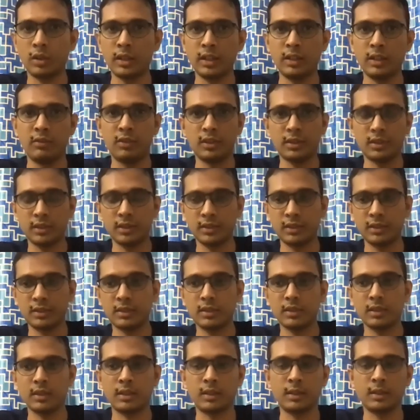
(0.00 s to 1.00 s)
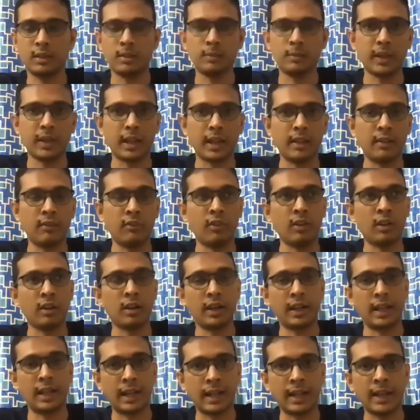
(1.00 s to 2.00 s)
investors were
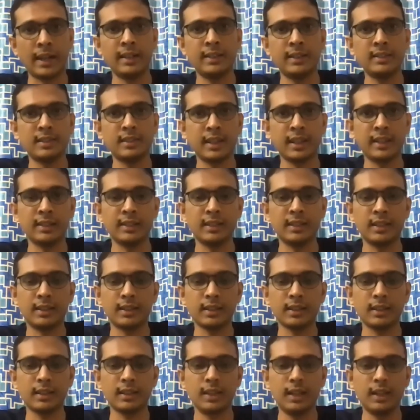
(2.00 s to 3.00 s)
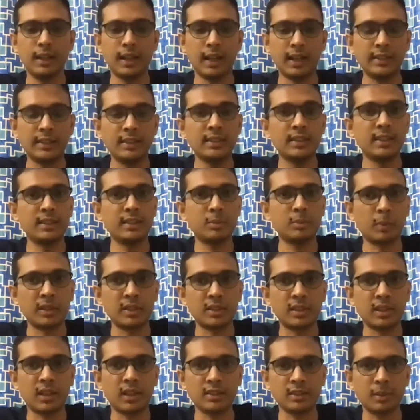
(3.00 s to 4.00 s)
aligned, saying that I think there is
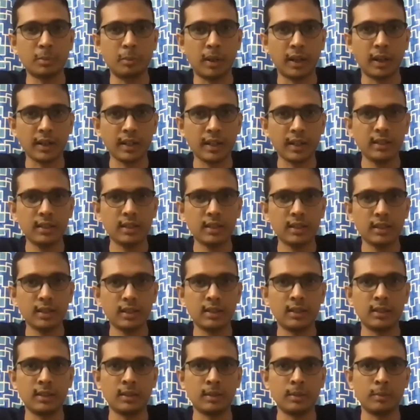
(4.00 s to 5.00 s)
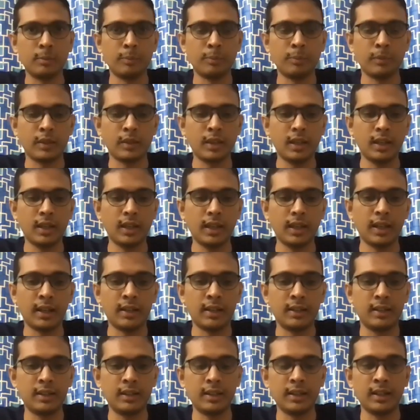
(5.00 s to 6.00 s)
much larger market.
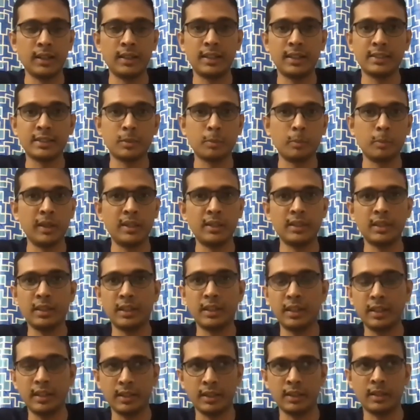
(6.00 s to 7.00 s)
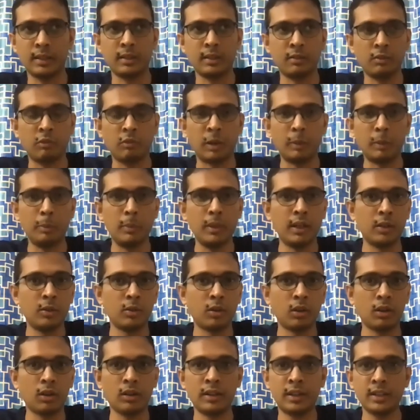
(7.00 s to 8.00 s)
And it doesn't mean that $1 billion
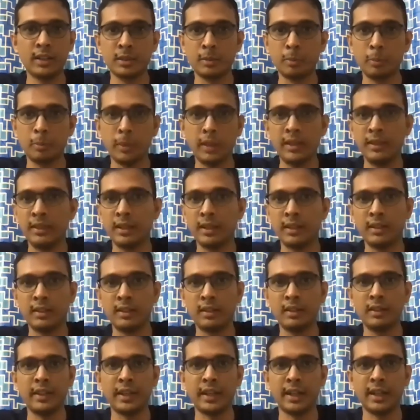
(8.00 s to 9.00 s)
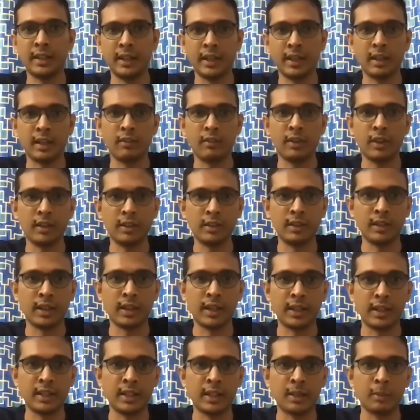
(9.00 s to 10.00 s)
doesn't mean that they can take away the
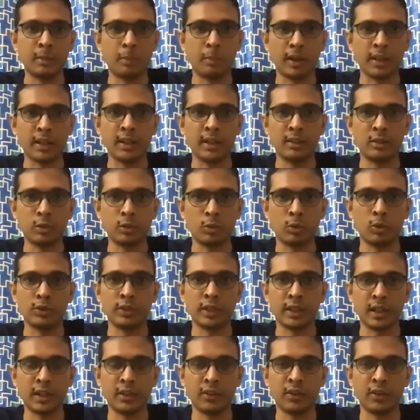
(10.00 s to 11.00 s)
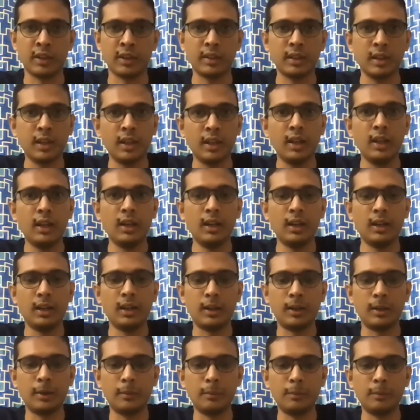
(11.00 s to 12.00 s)
entire market throughout the country.
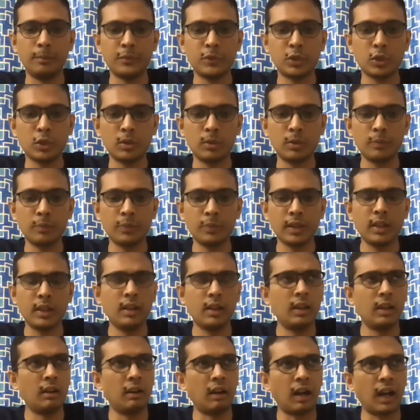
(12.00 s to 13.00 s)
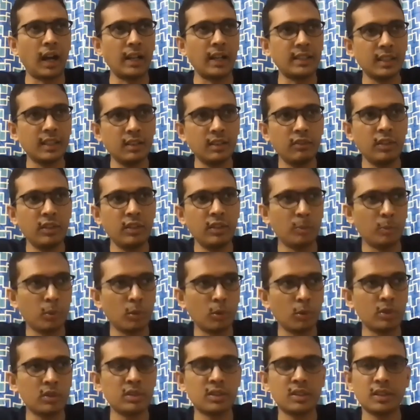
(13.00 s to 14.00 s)
So I think we
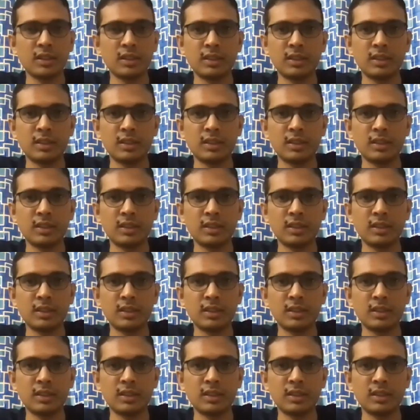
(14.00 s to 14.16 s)
approached